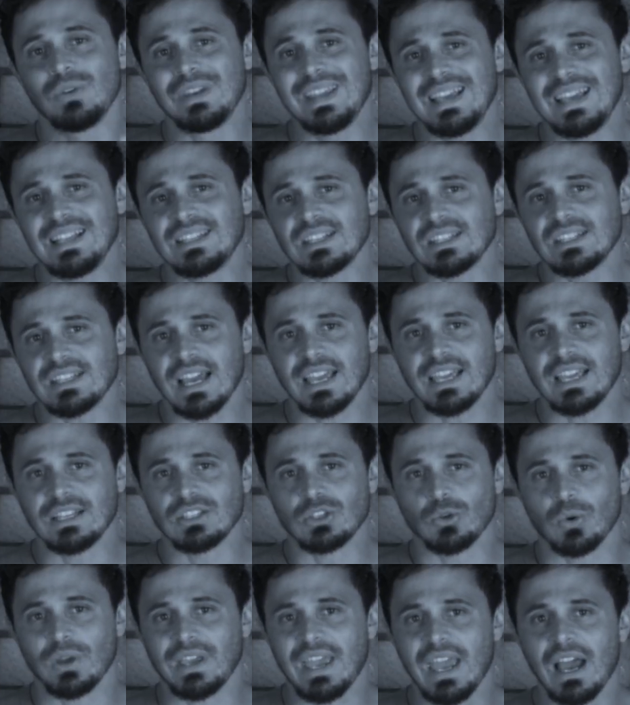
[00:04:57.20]
need to take
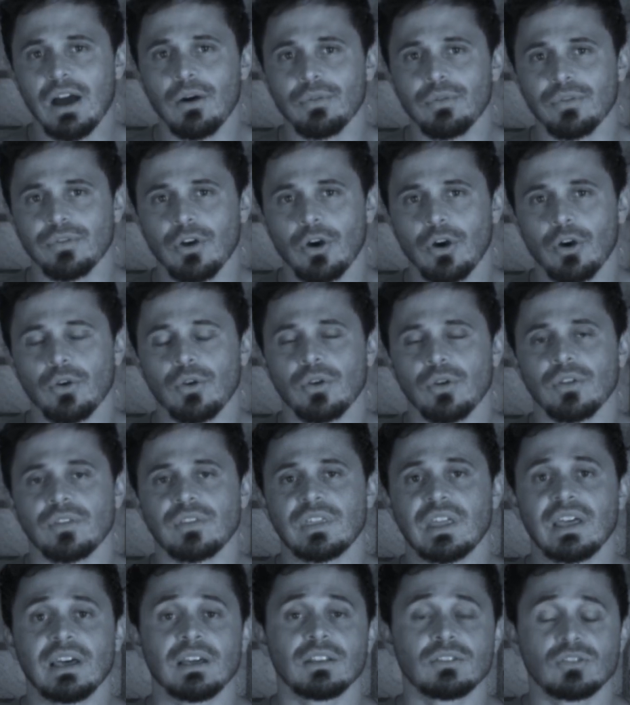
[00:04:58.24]
into account though
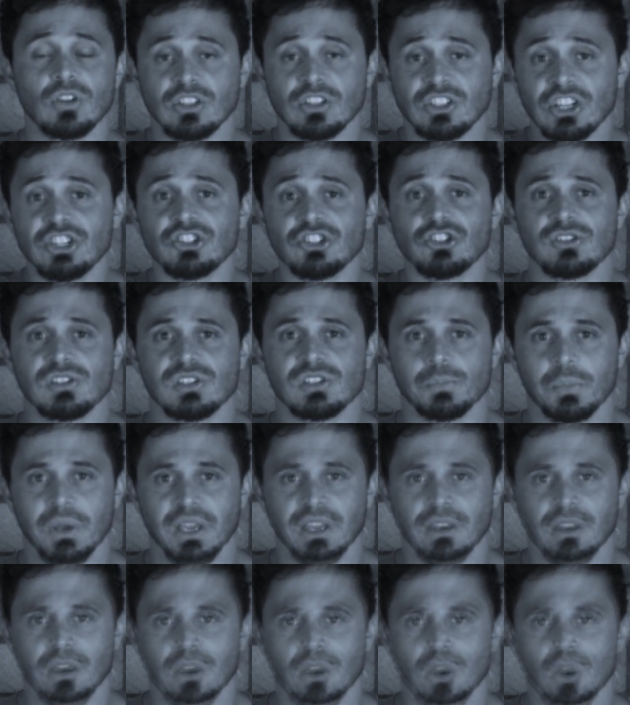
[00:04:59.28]
the digestion
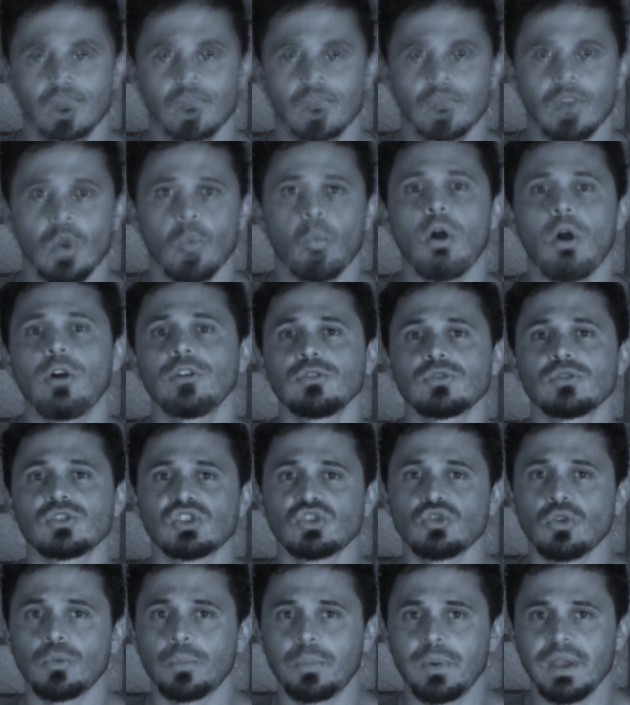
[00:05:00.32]
speed. While you'll
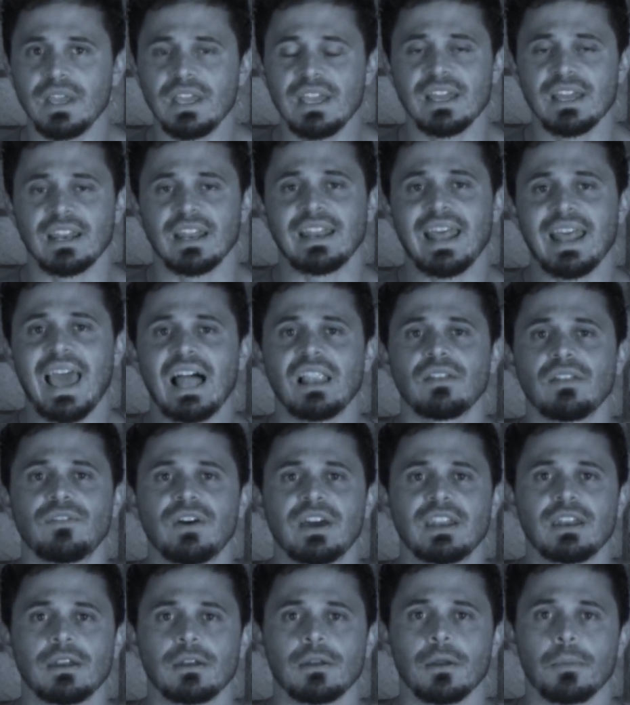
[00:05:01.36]
still be in an
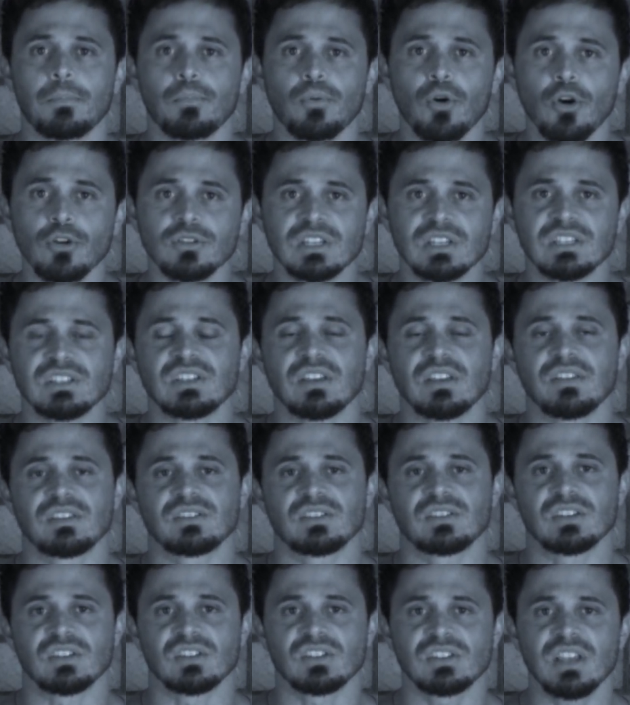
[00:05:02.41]
elevated protein
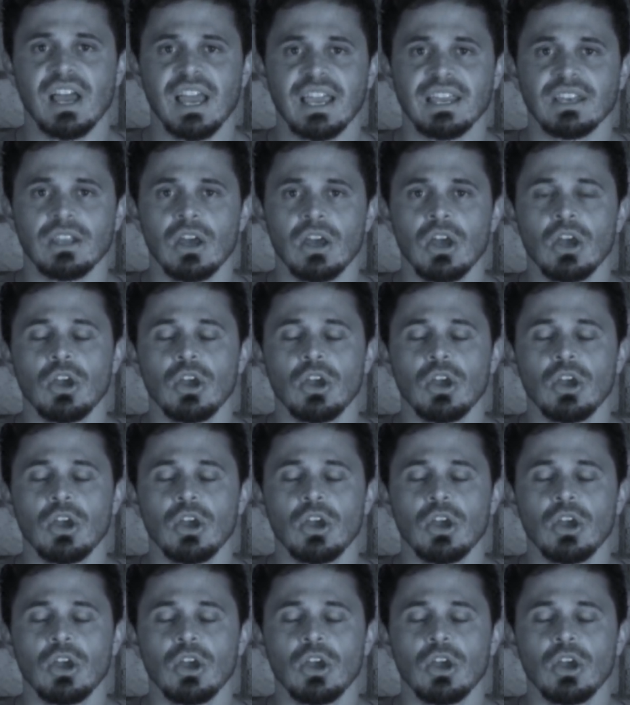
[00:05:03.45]
synthesis state,